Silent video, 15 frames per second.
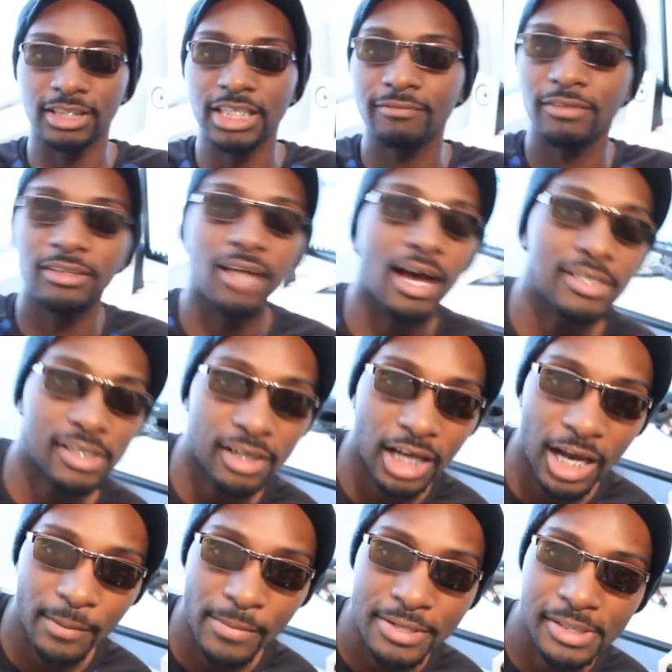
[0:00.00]
Leave your thoughts and
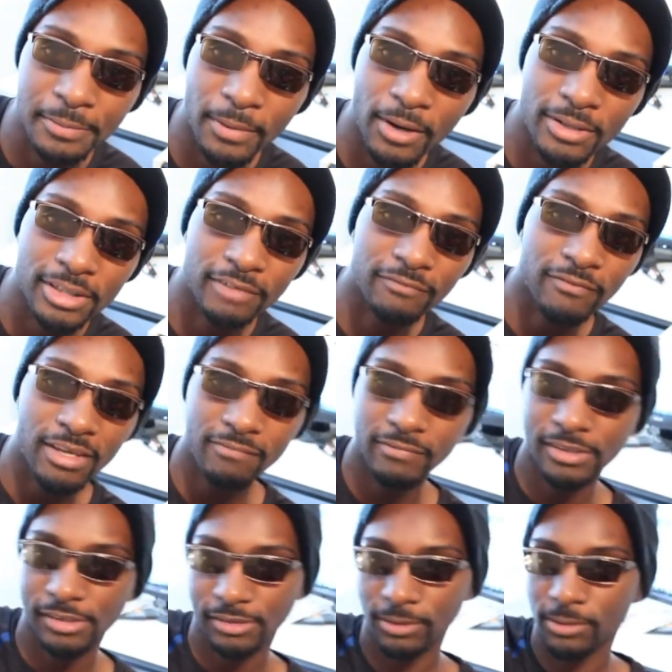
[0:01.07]
comments about your
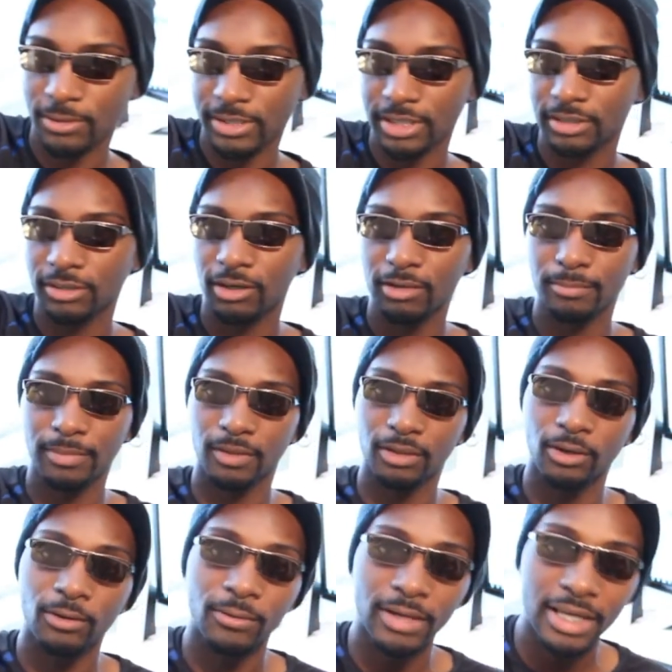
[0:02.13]
favorite story down
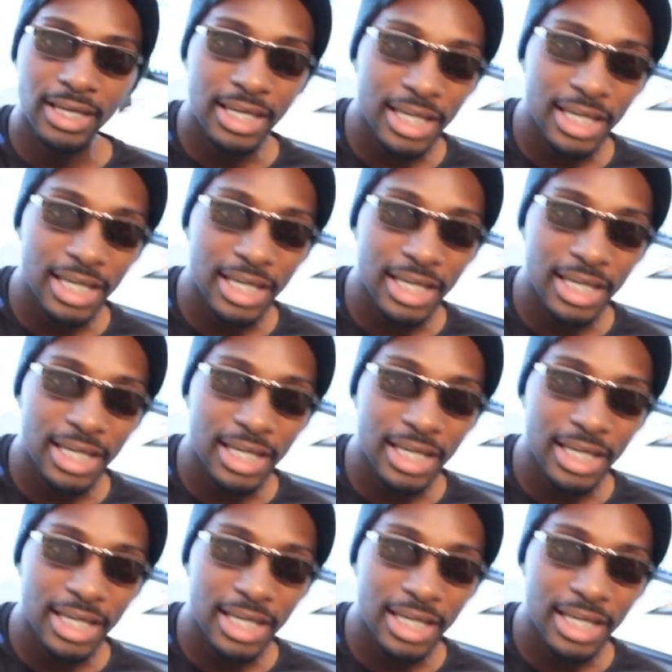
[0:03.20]
below